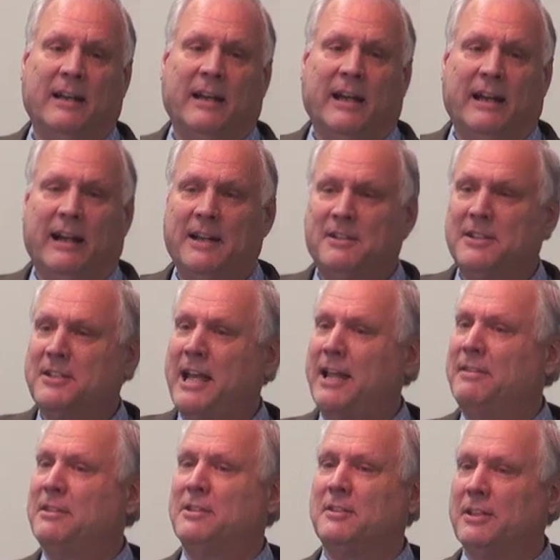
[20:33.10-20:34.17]
And I just had
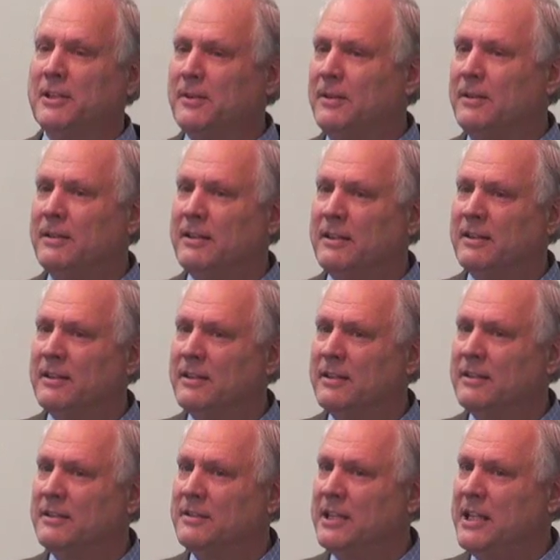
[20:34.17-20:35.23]
this little
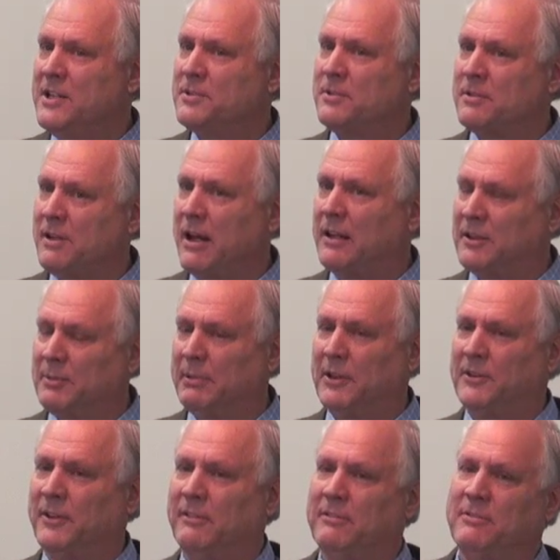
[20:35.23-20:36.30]
teaser thought to
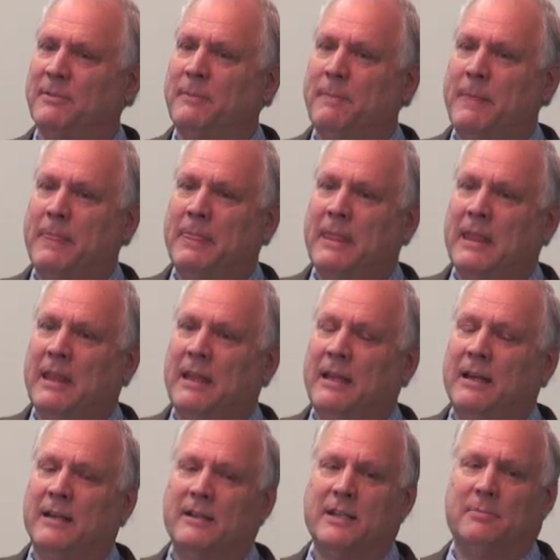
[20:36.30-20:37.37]
myself.
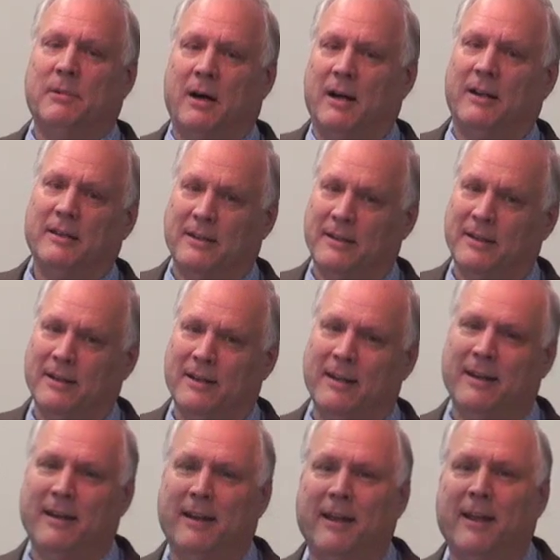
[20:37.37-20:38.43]
Come on.
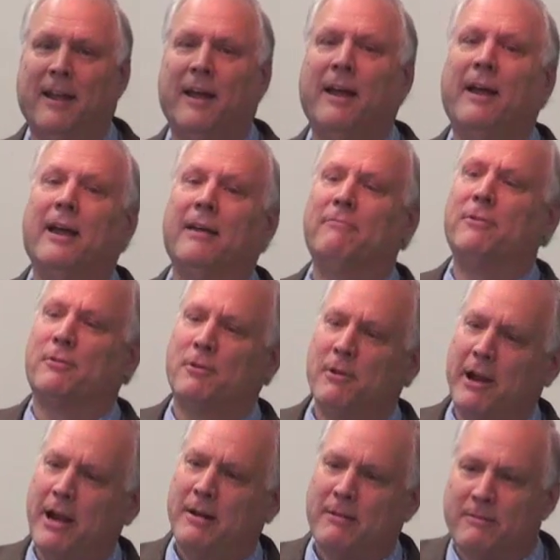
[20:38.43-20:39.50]
If the
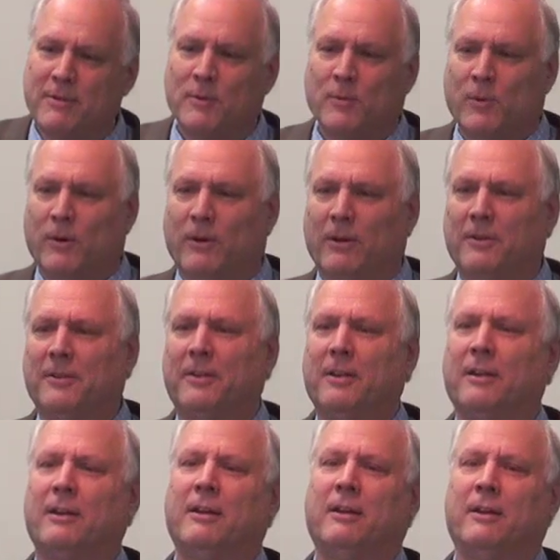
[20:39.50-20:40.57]
creator of the world
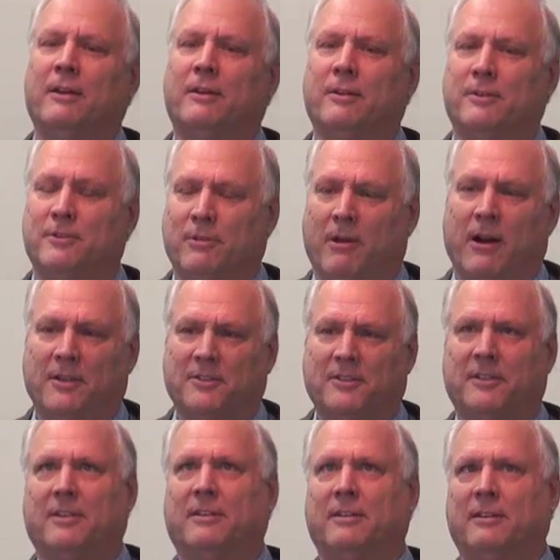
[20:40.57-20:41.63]
could
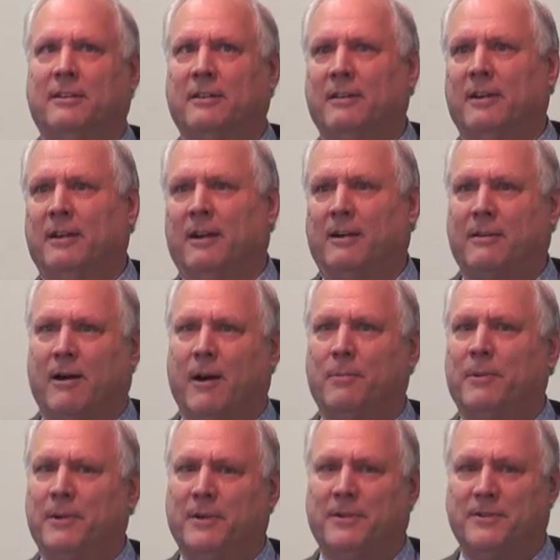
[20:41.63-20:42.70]
trust a
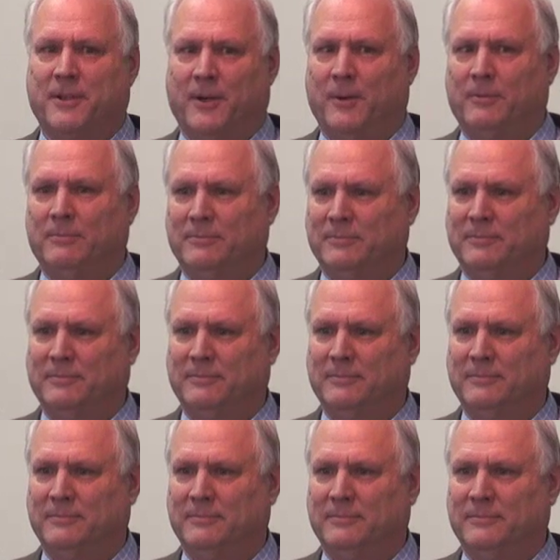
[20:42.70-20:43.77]
carpenter's home
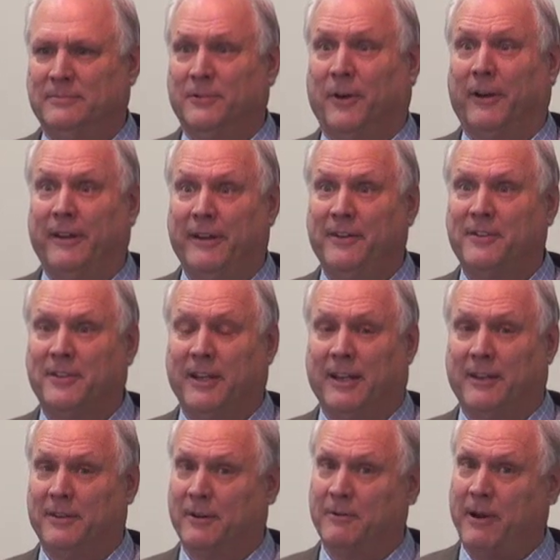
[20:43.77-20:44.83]
for his
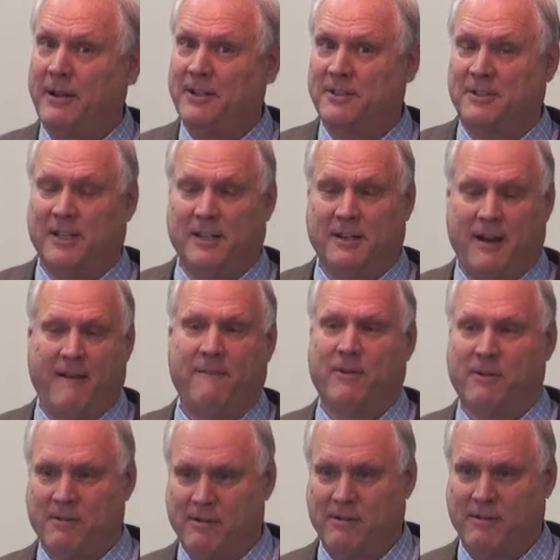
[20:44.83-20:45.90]
kid, the greatest kid ever,